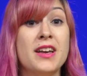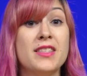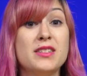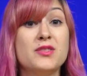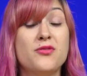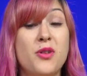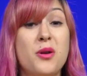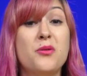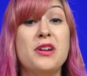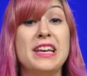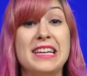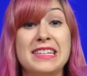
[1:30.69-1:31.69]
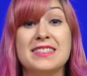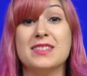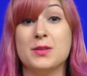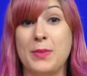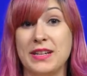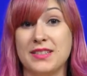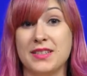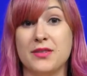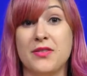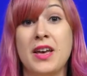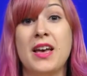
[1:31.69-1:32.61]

this phone is expensive,